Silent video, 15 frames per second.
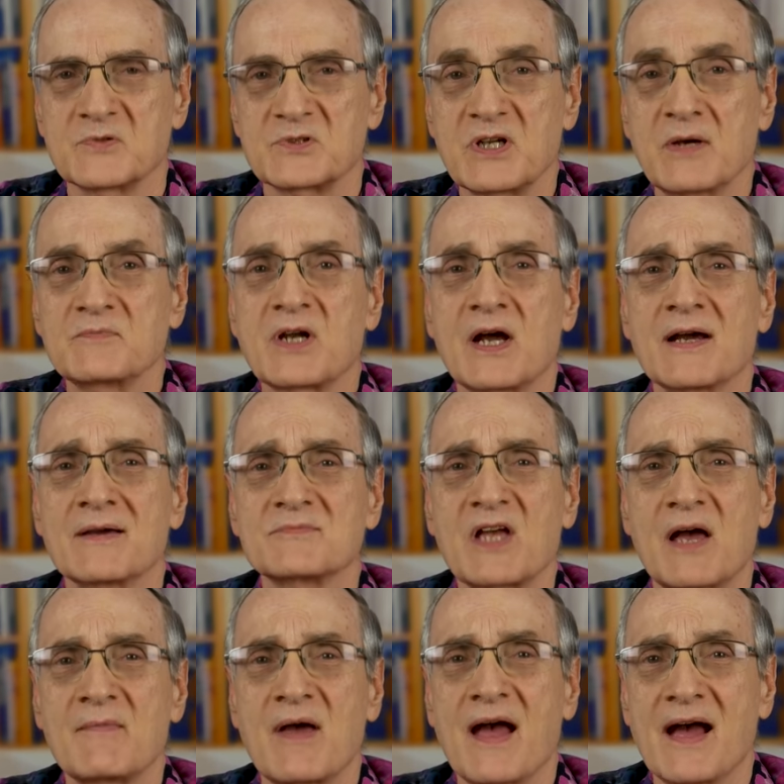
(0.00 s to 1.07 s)
Sometimes
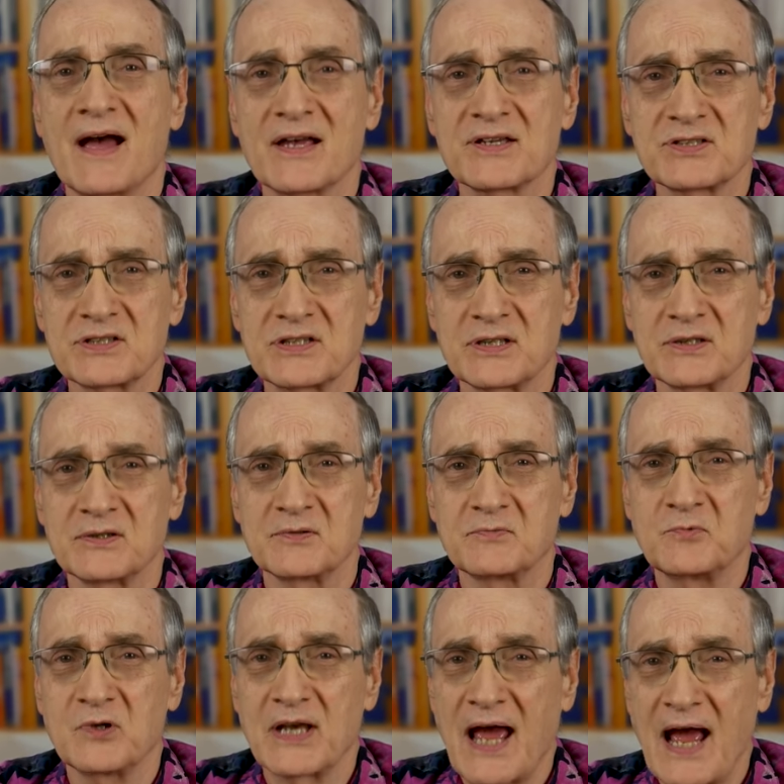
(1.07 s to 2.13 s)
I'm asked,
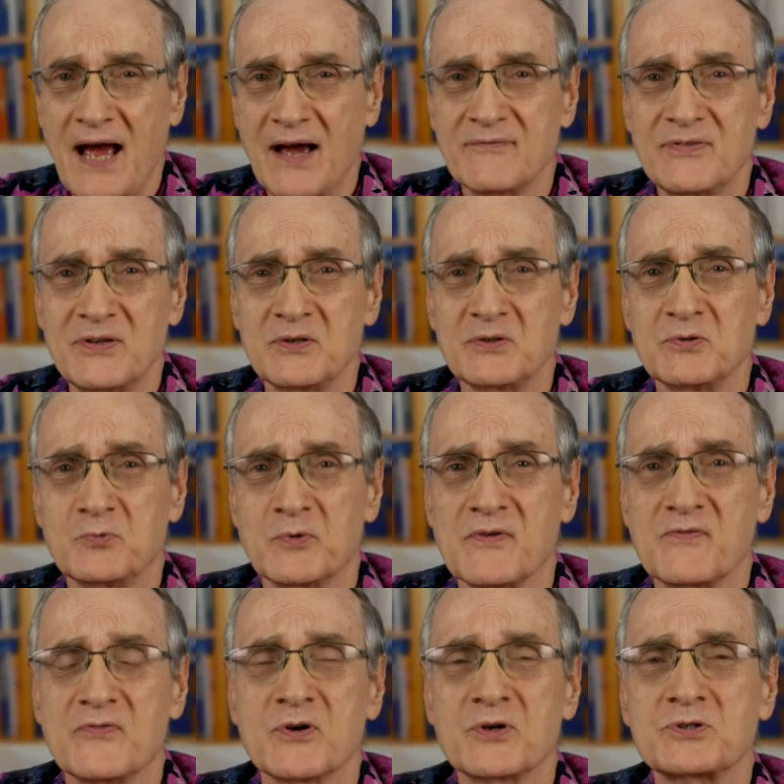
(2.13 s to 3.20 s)
Well, have you
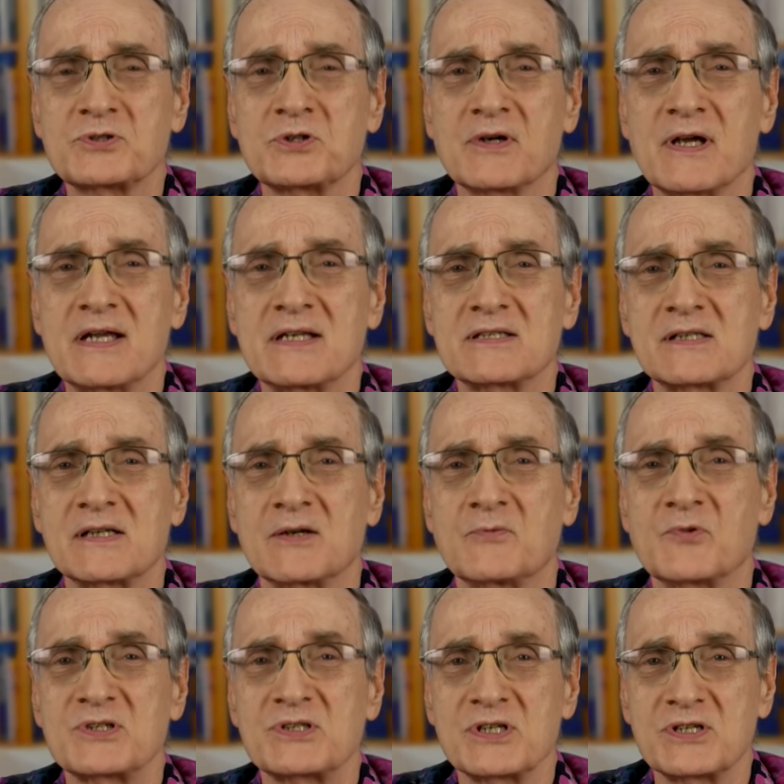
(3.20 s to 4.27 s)
reversed your
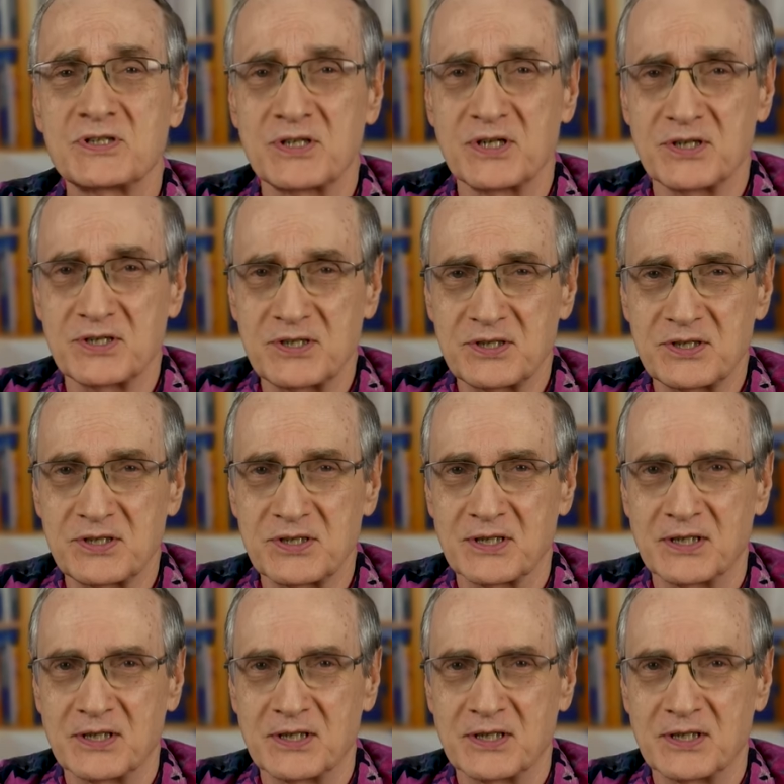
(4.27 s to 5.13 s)
insulin resistance?